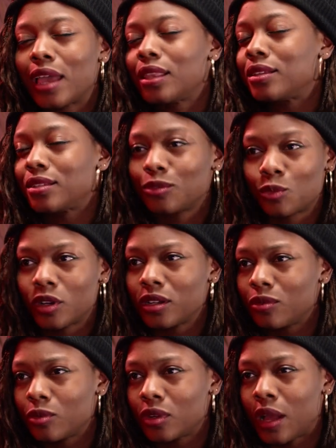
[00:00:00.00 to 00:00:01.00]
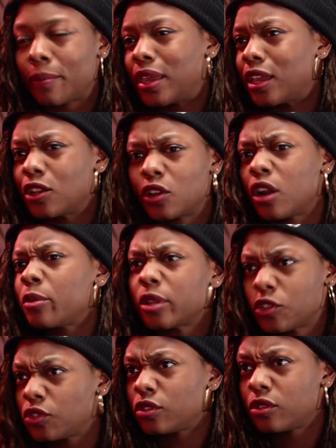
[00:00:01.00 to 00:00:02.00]
Listen, we're, we're not making
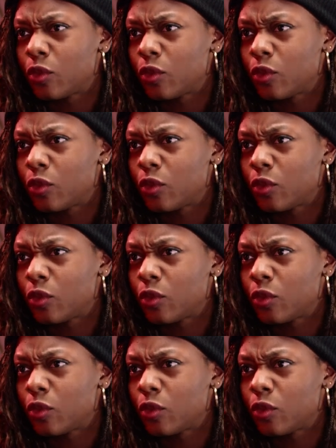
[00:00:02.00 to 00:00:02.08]
garbage.